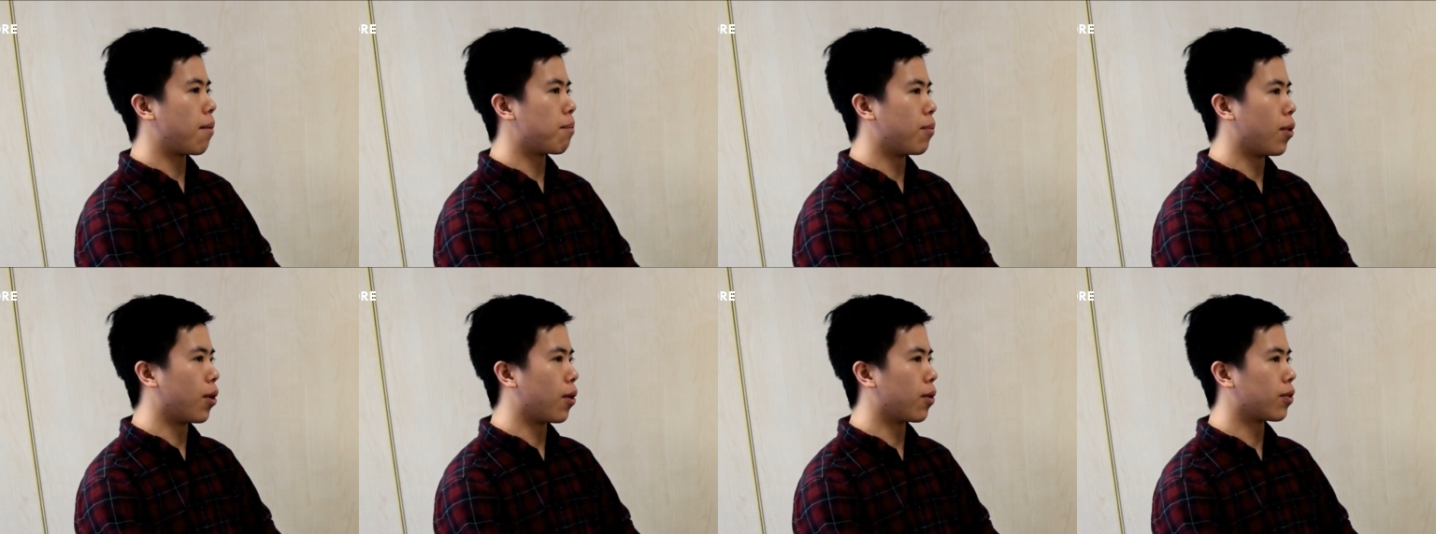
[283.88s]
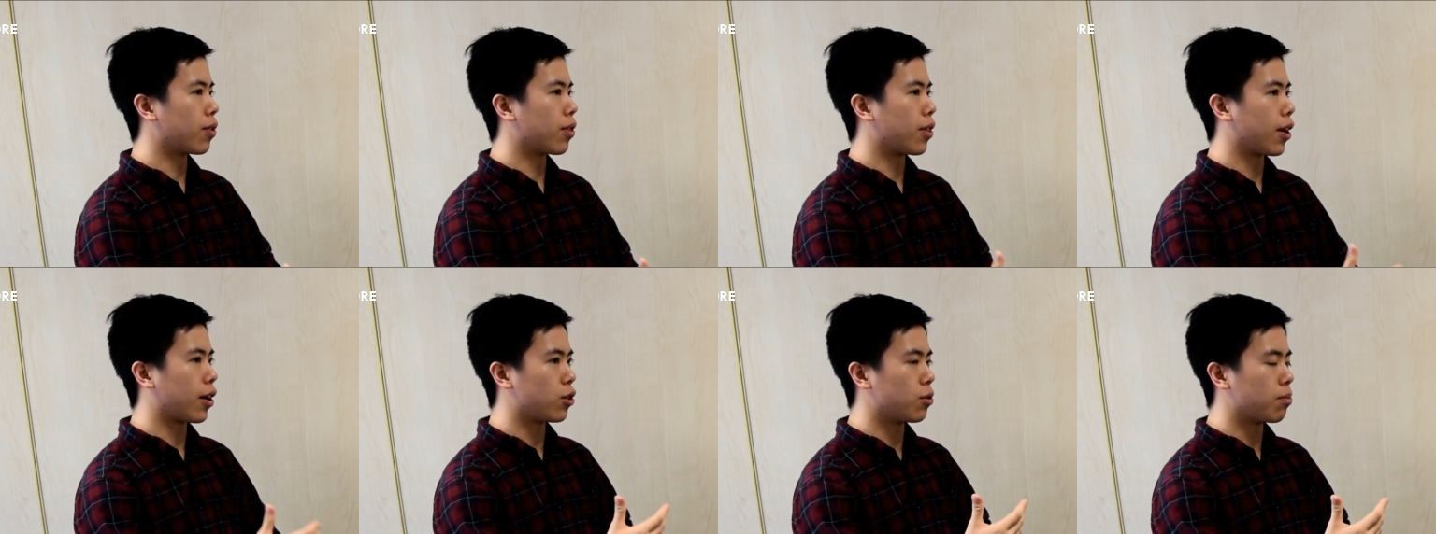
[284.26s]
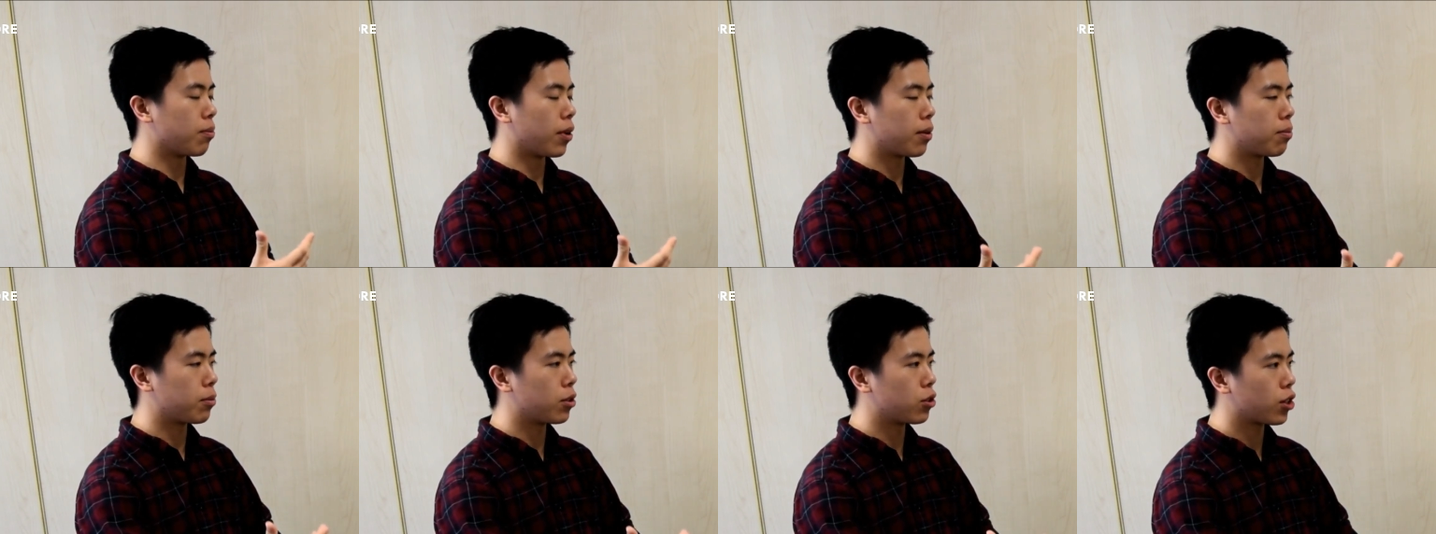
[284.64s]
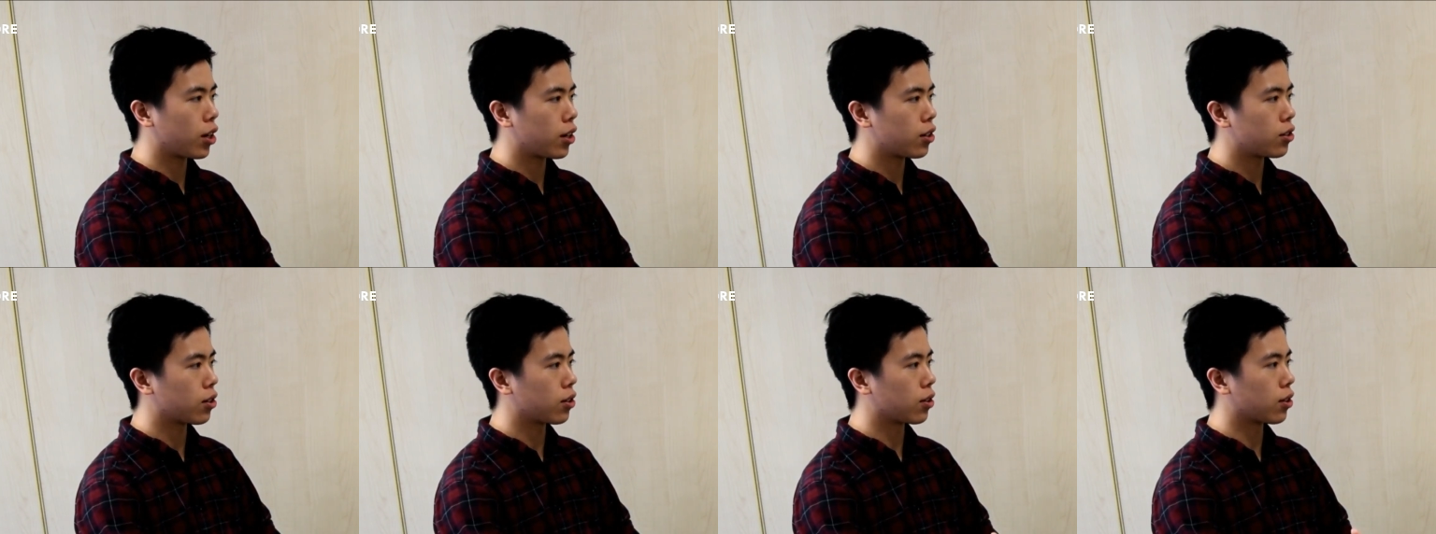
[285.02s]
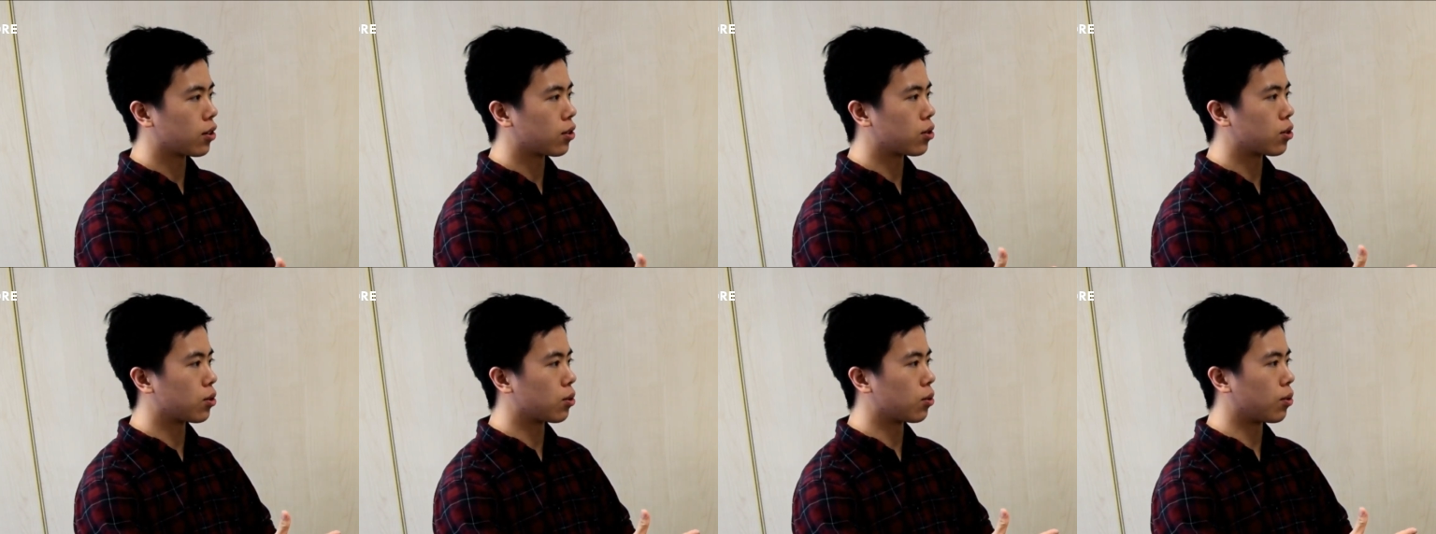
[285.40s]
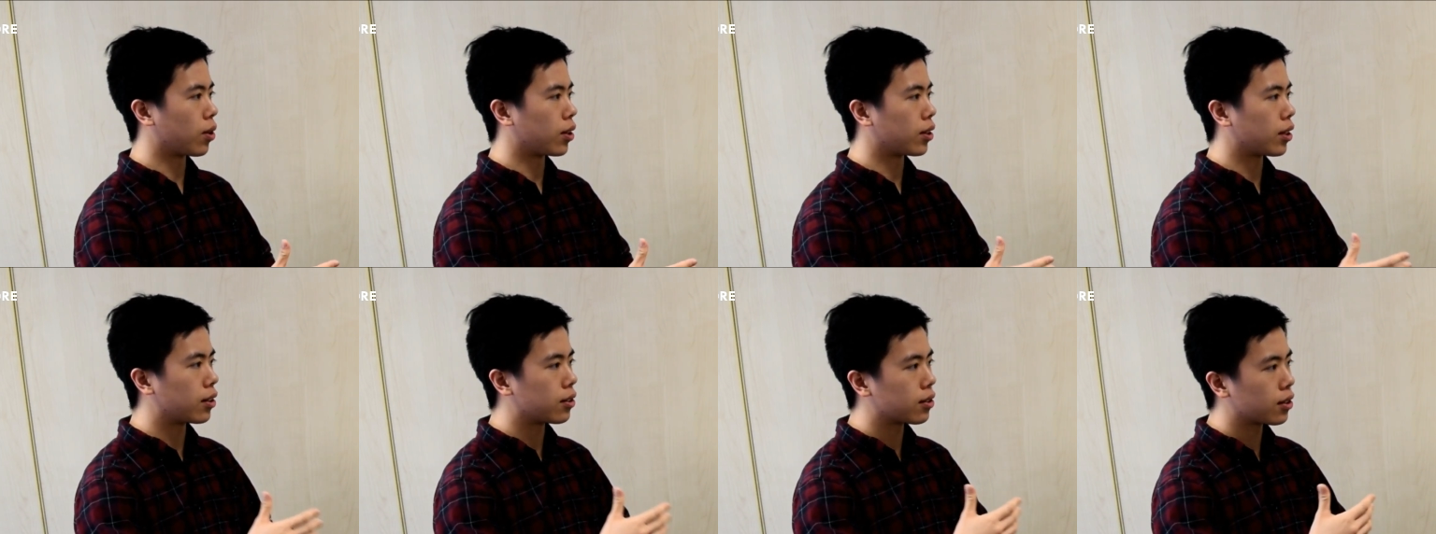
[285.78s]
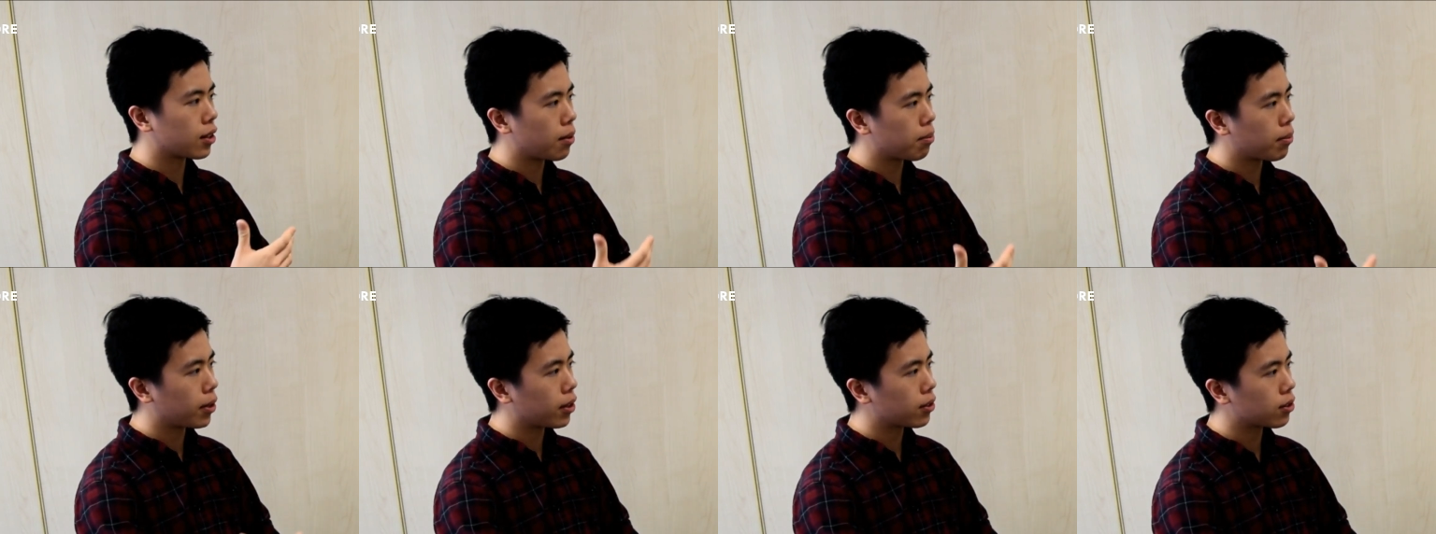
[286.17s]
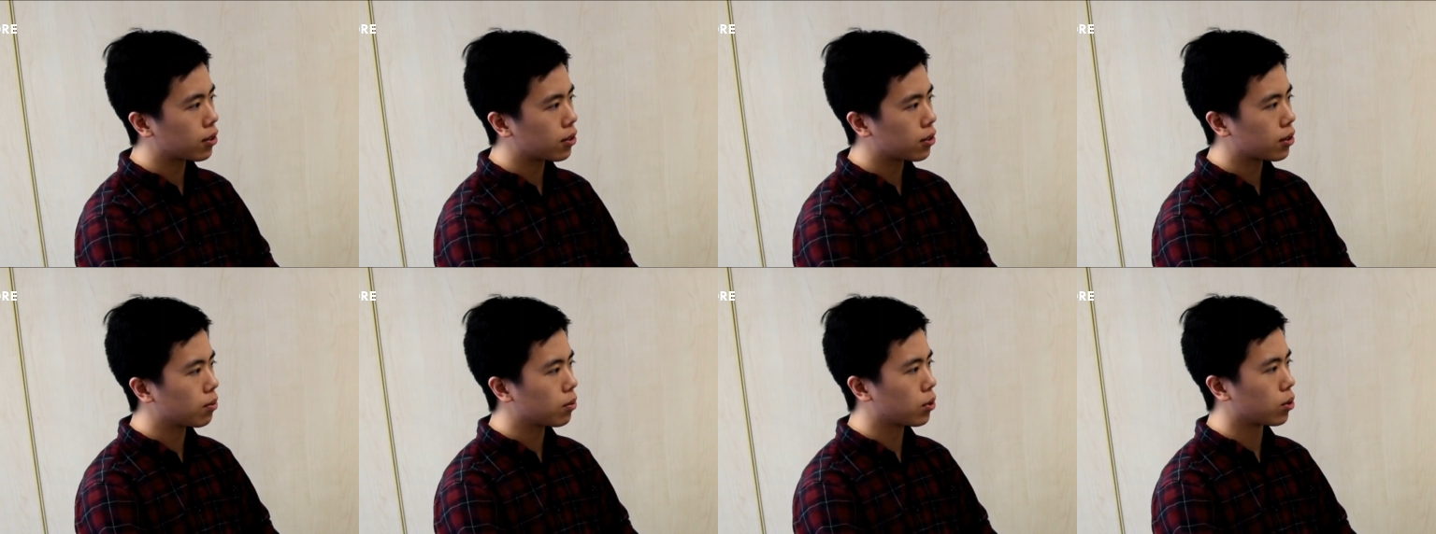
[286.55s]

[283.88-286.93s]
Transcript: but that you might be changing this to an internet-based system.